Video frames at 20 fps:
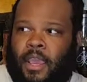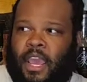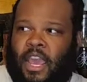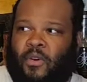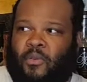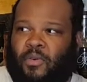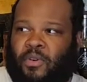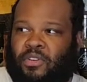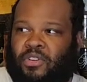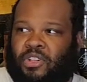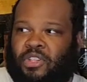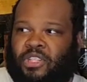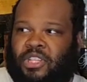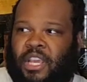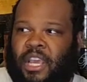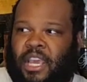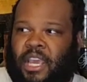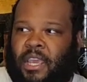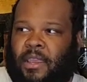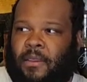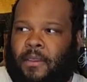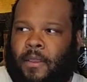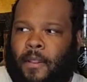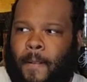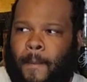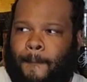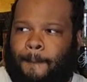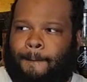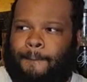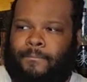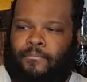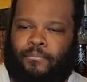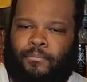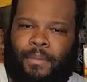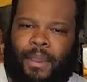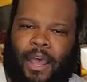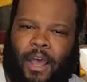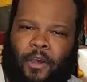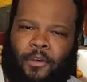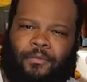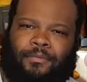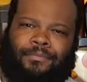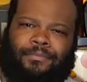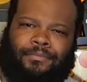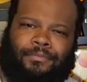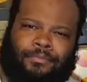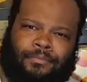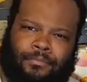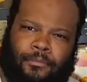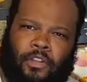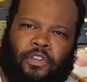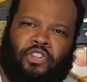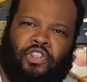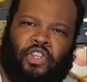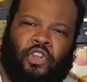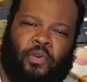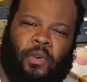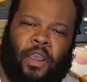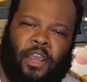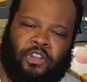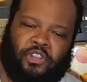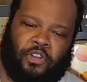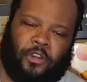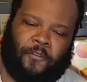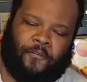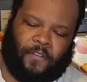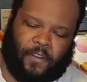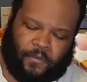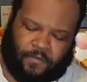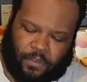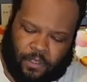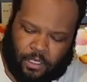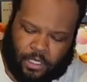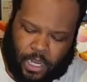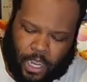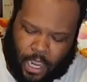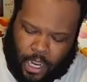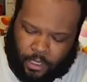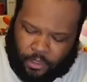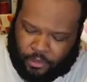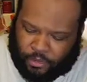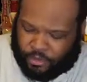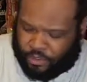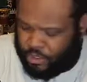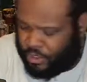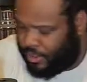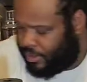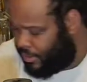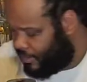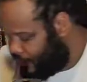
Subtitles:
and we'll just say about $250